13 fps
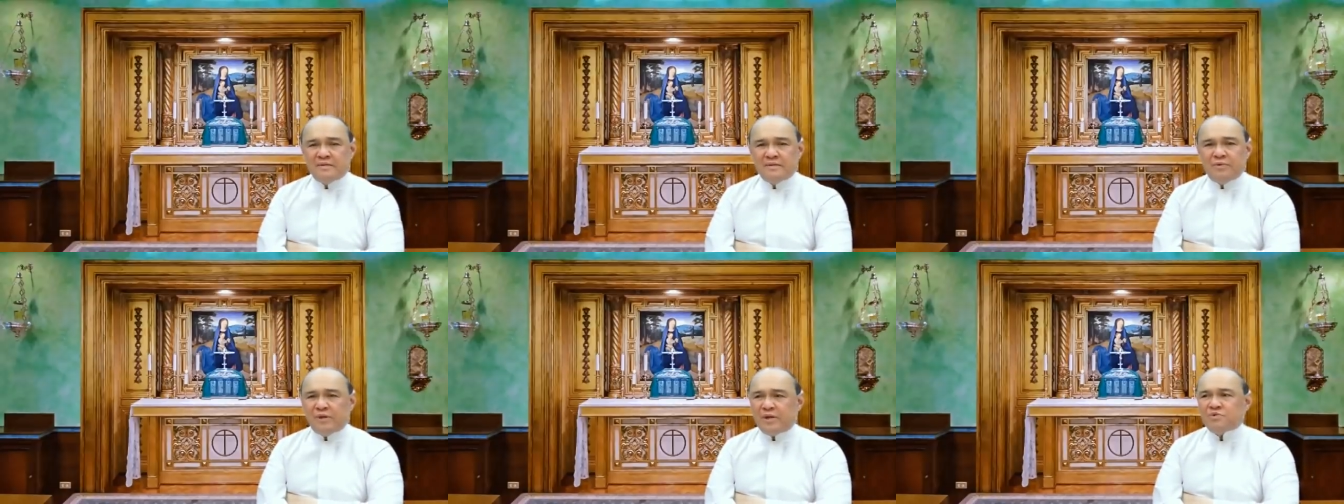
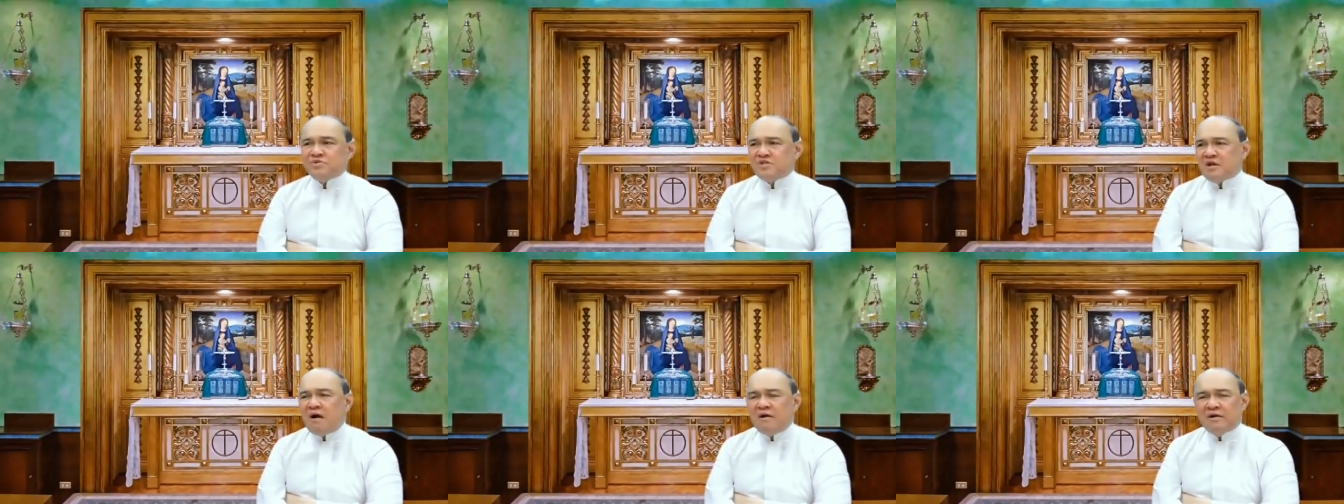When he
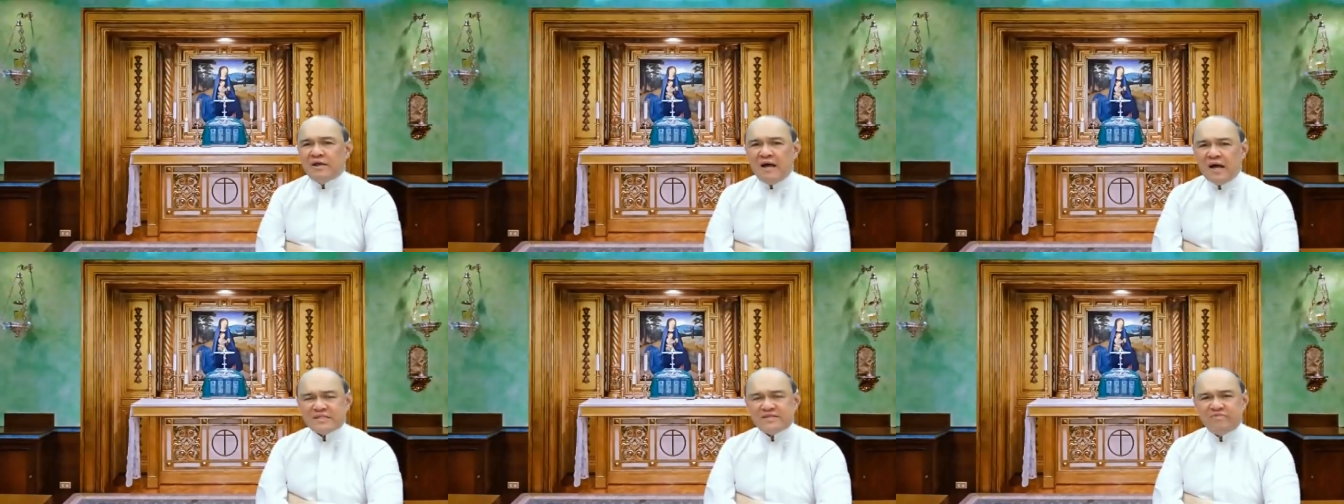was young, he
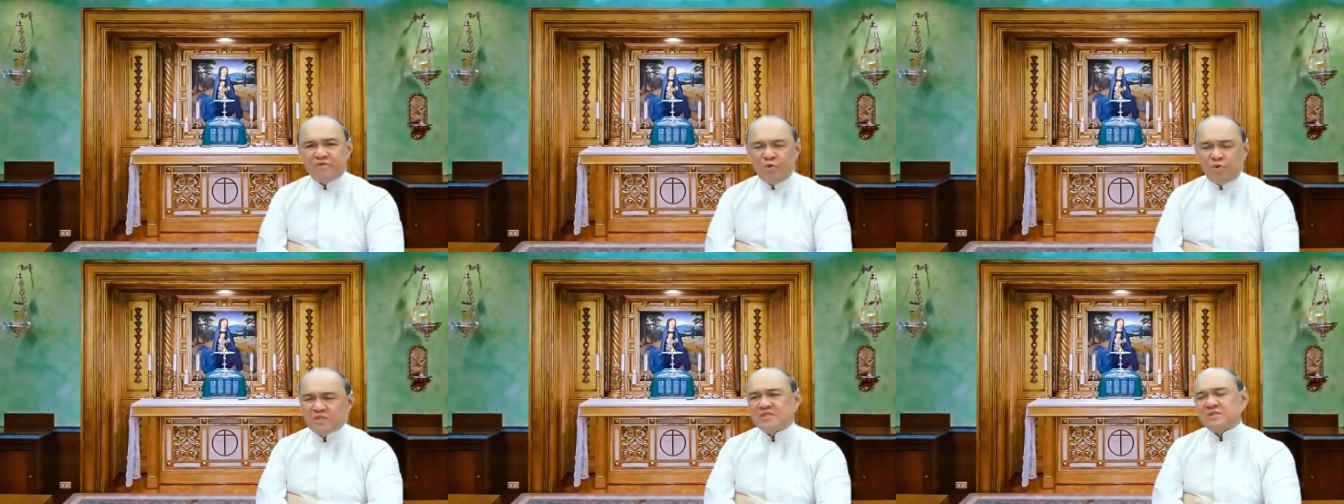asked for
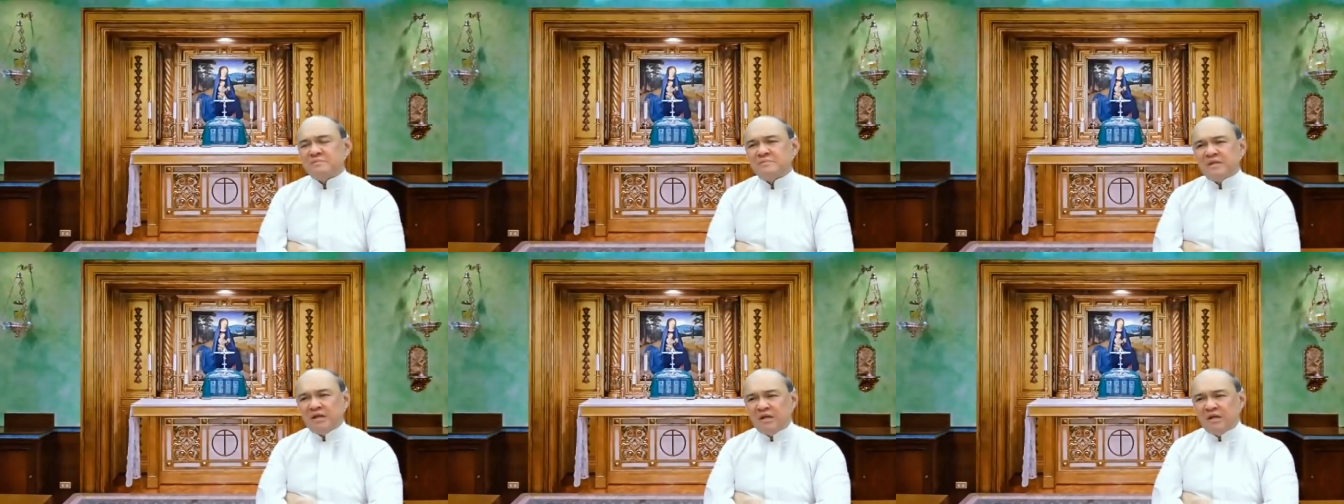wisdom, and